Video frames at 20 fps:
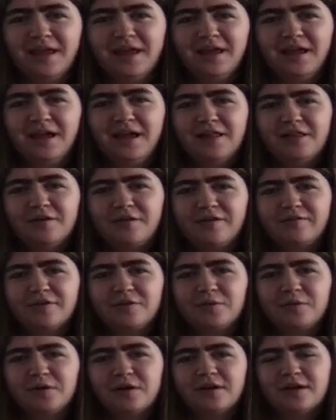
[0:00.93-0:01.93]
Hello
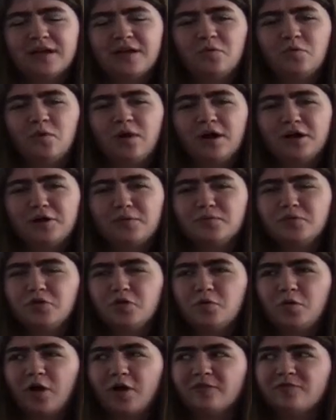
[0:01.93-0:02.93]
everyone and welcome
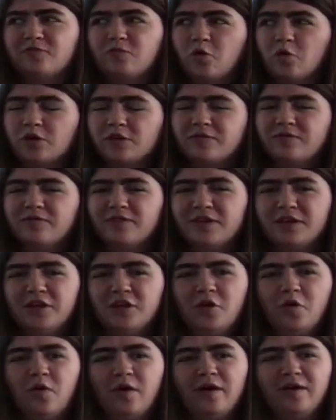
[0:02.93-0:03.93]
to our fourth
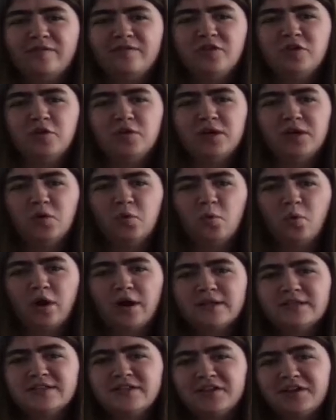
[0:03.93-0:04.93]
video of Unit
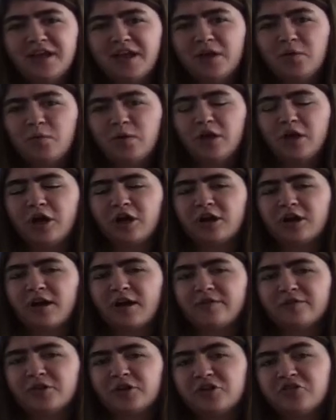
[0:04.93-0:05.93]
1. Today we are
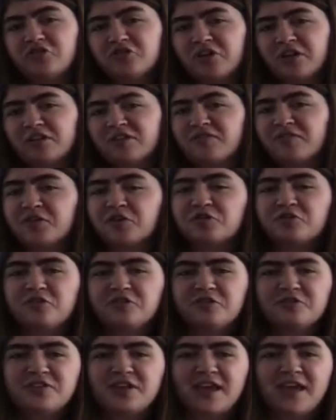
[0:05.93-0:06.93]
covering
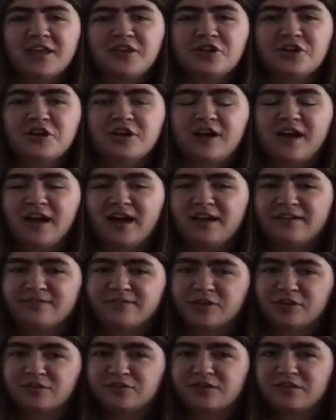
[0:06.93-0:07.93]
transversals and their
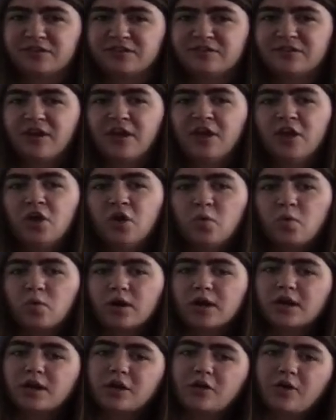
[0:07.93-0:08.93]
converses. We're
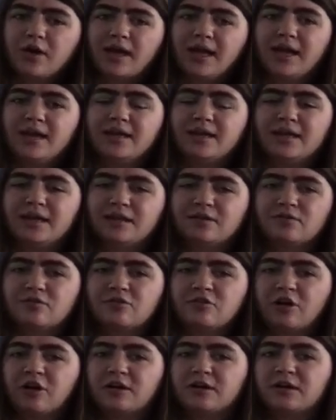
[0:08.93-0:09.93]
going to go ahead and get
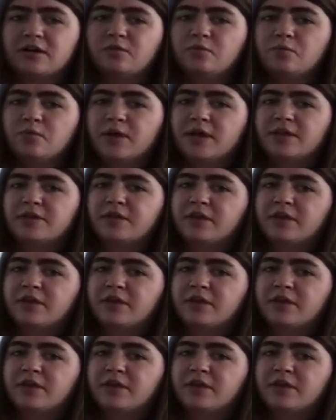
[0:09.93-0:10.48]
started with